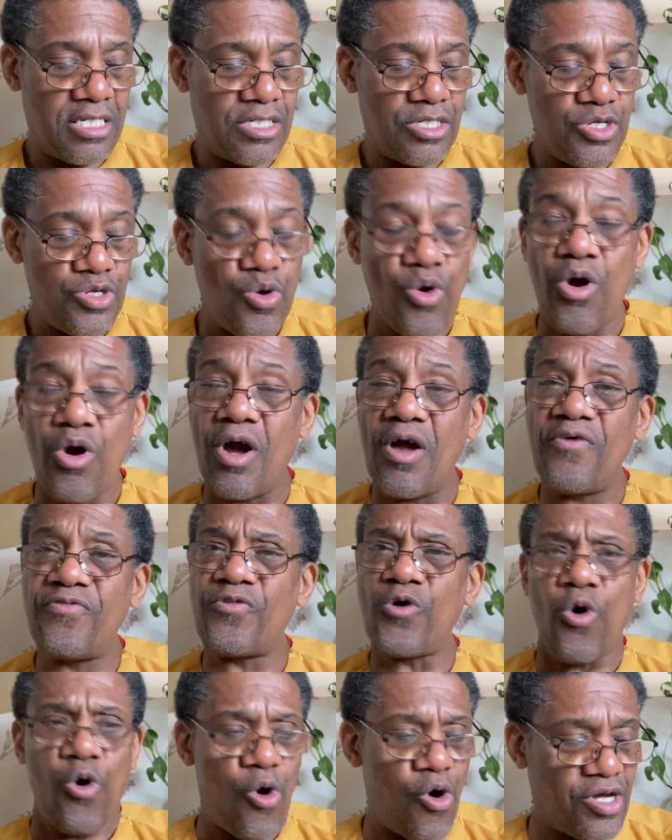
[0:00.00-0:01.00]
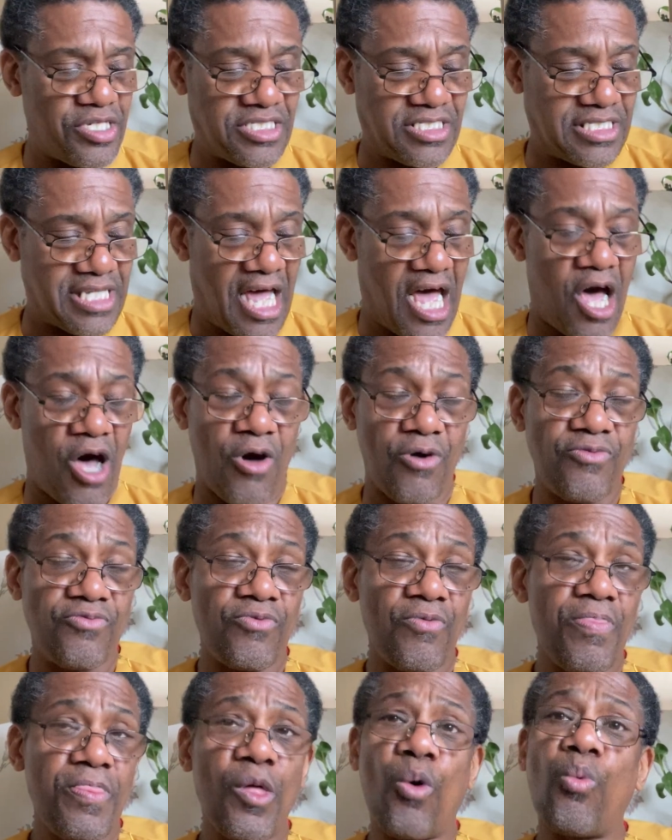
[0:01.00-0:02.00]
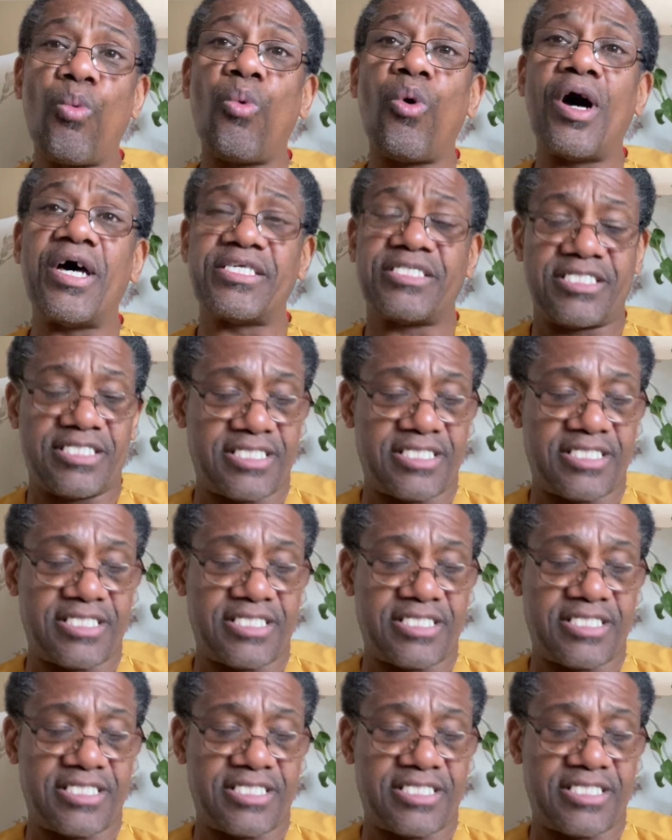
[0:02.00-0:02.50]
North or South, was